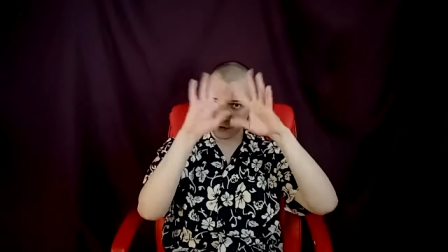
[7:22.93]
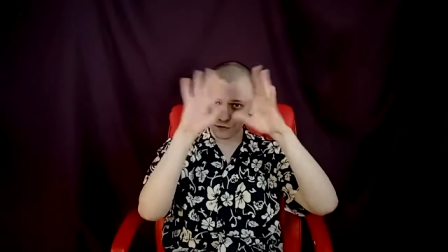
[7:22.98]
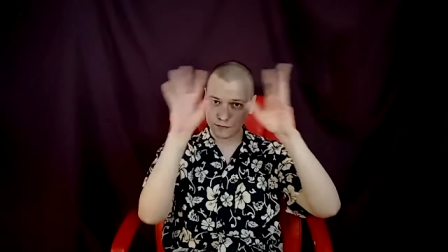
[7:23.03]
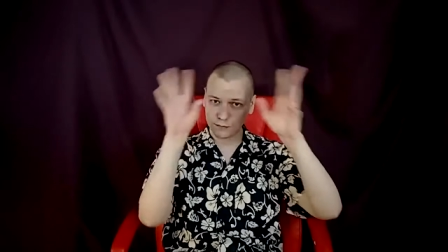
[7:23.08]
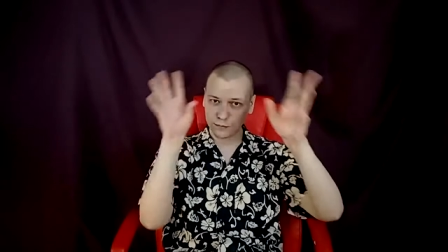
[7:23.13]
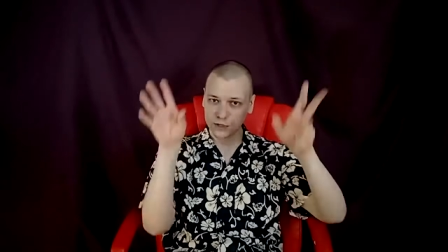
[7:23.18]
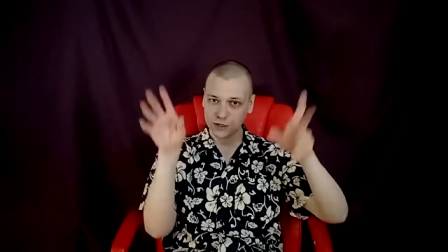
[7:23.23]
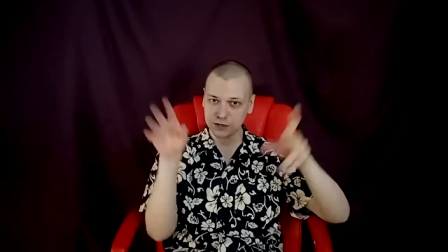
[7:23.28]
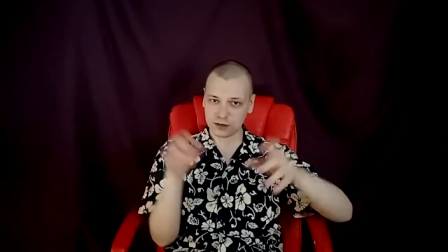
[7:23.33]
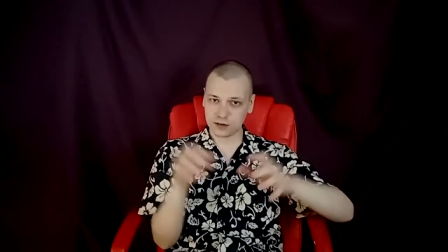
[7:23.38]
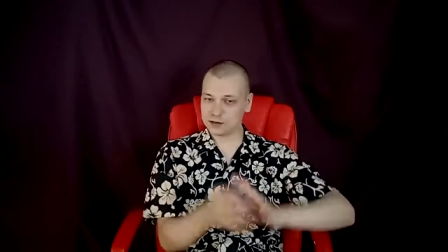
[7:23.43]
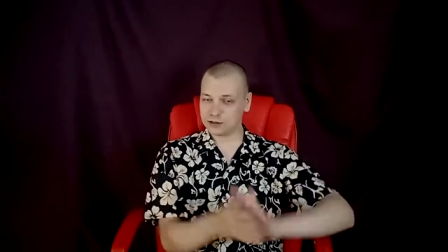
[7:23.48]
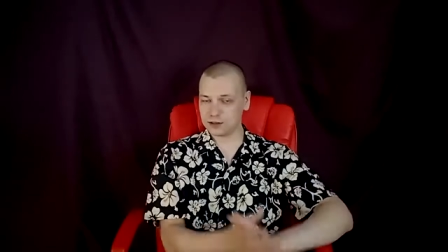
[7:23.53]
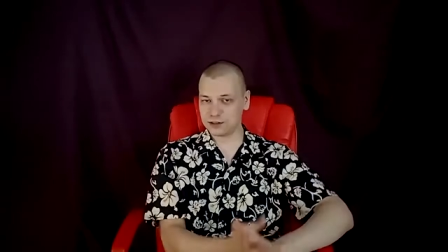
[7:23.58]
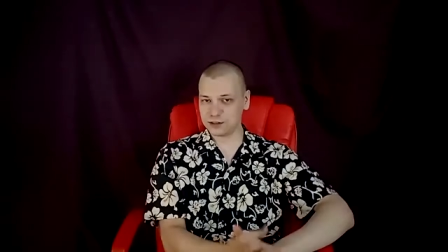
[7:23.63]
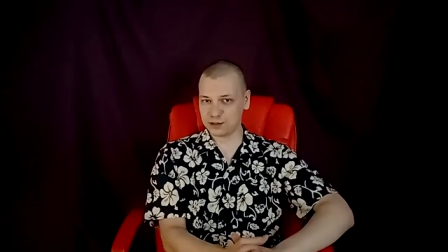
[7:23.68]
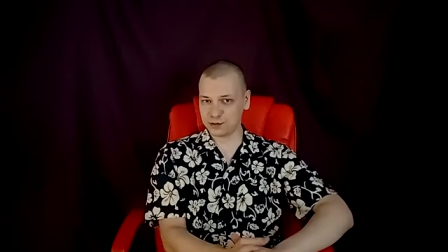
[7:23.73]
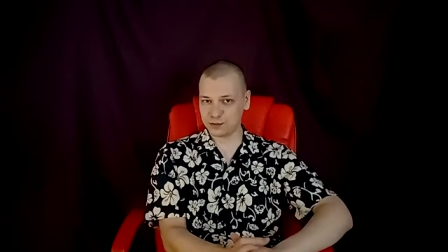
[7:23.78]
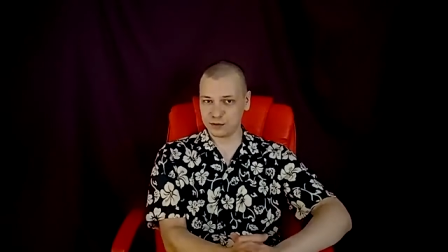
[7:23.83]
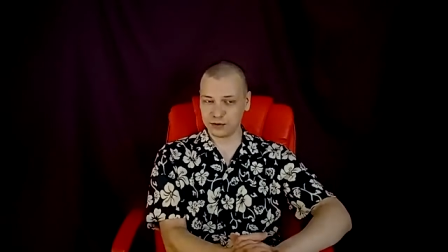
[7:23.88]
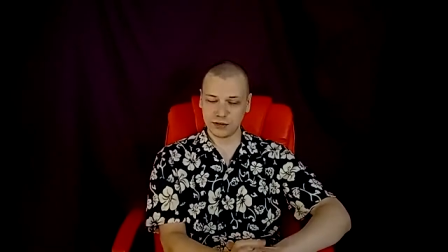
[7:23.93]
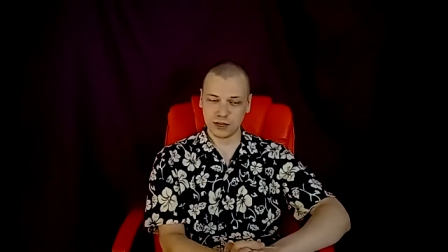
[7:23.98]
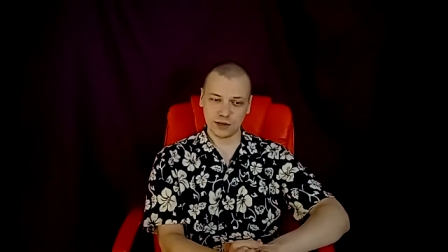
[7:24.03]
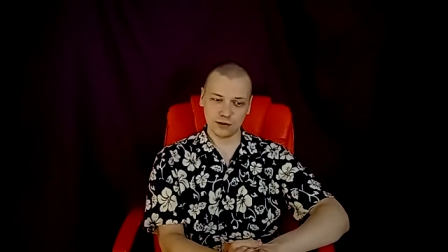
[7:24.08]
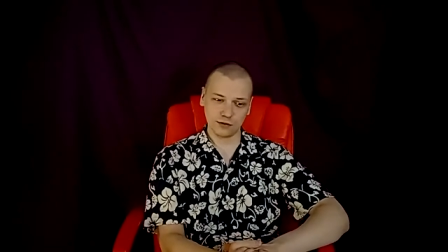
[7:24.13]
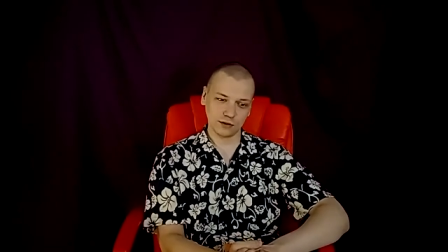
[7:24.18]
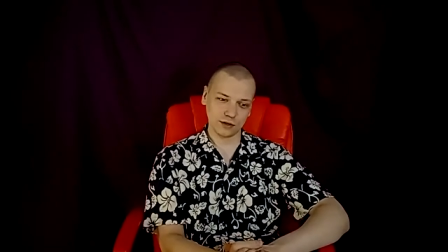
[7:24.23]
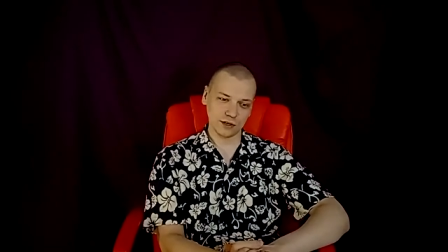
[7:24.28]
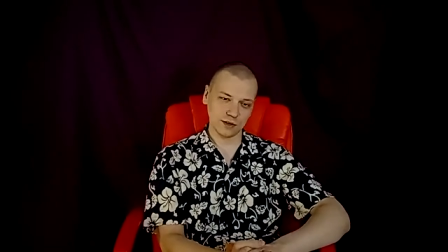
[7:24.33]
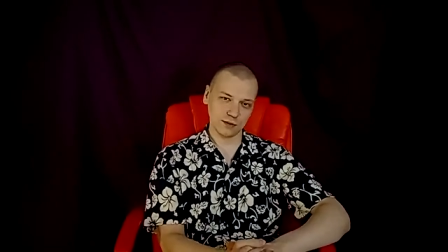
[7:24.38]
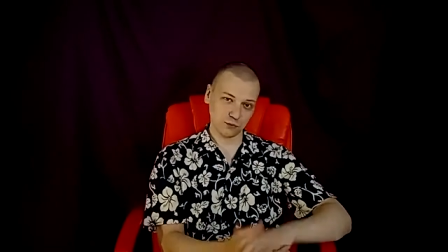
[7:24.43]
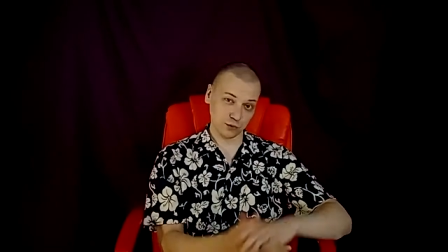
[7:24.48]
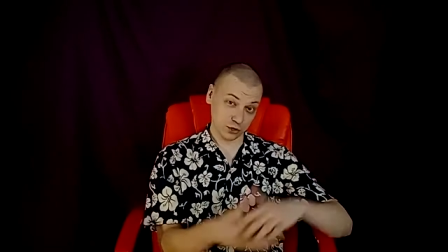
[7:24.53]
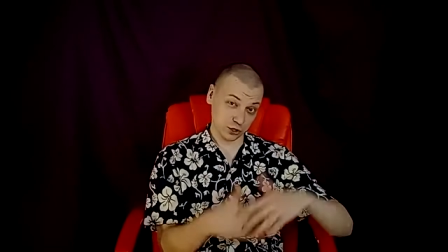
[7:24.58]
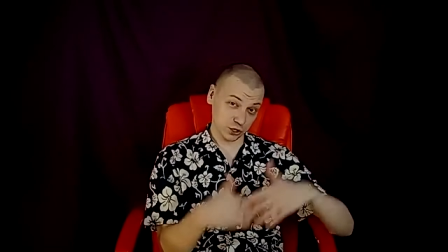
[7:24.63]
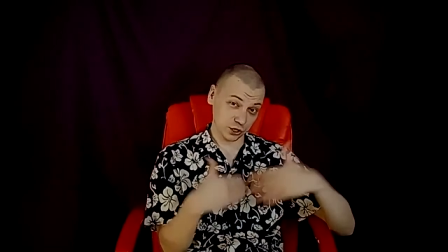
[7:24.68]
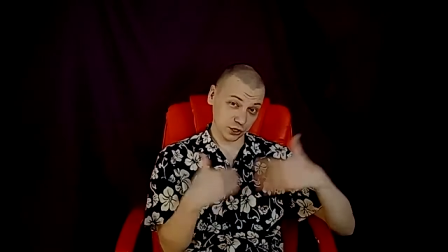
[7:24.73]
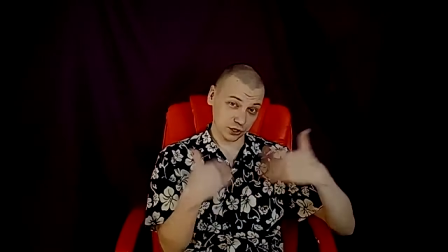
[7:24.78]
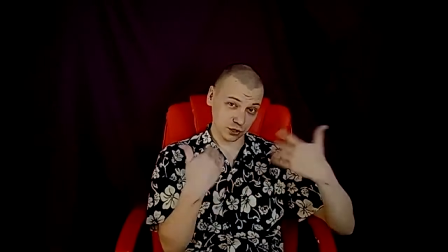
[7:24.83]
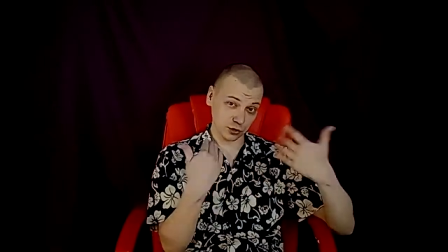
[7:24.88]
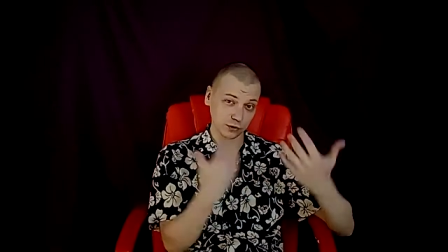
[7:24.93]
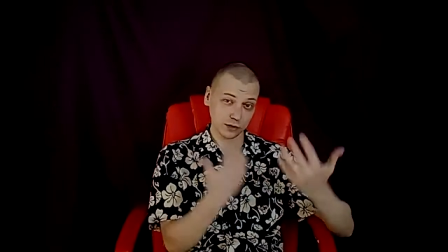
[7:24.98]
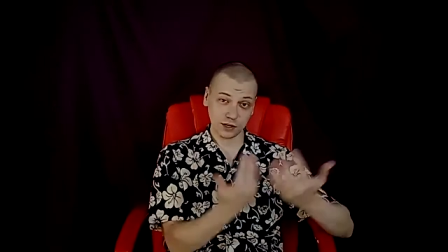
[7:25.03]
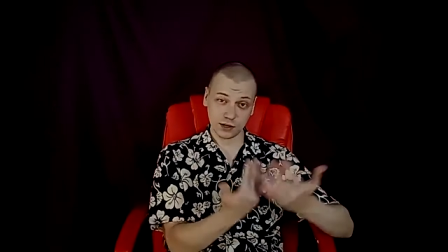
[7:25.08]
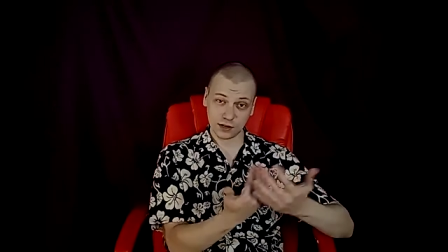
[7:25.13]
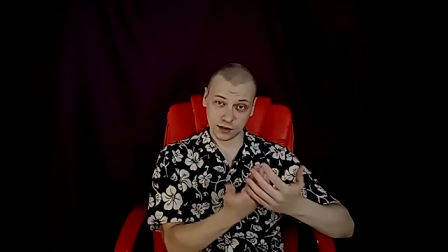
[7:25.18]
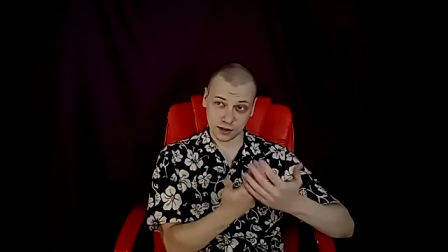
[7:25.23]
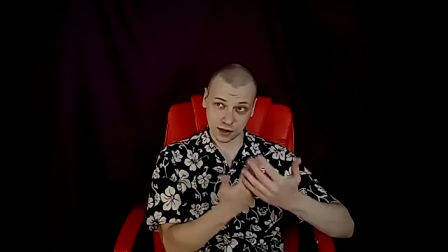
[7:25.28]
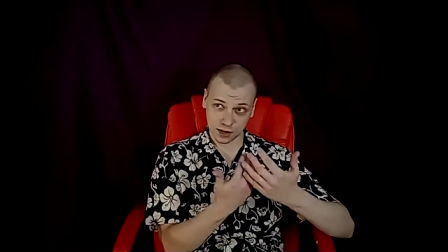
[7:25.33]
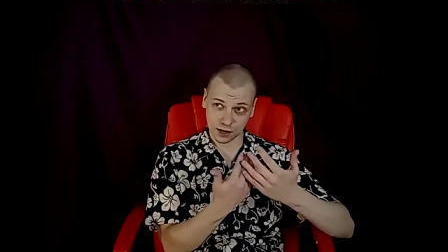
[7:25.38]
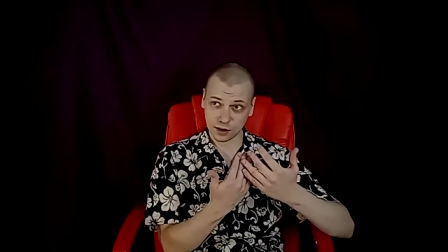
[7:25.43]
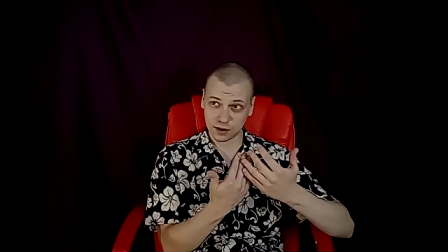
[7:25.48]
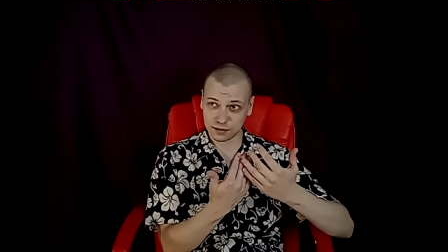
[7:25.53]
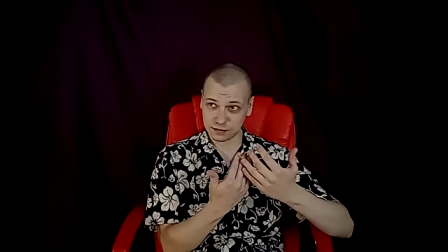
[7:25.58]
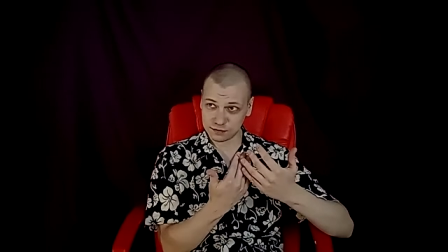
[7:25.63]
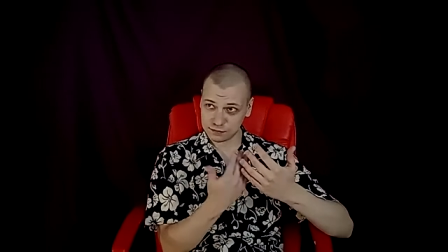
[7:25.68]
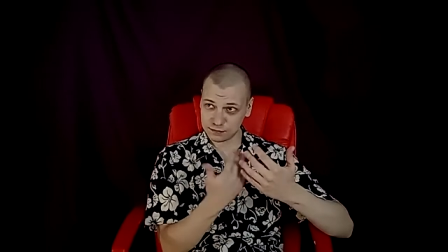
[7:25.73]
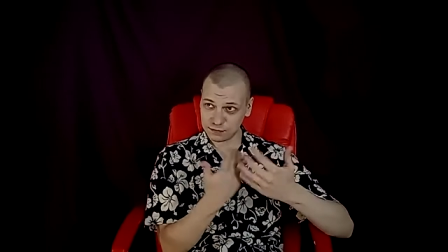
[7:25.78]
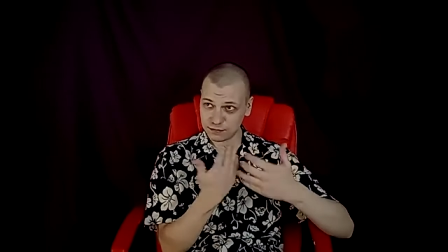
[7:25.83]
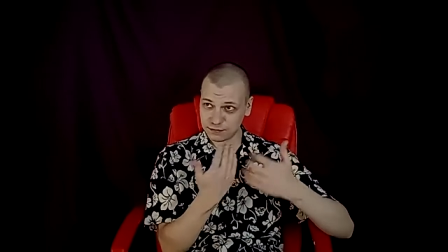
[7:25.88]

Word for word: of mysticism around them, which is only uh,